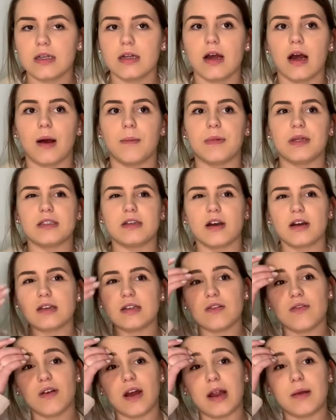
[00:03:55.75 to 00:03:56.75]
It's hard to
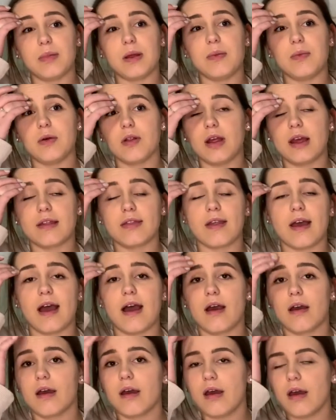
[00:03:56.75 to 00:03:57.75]
find people like
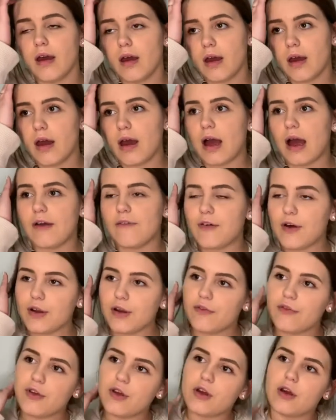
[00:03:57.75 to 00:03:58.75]
that. I found a
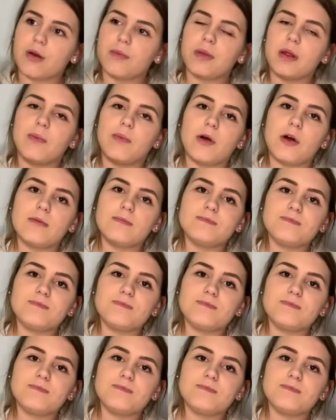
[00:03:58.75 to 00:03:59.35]
few good people,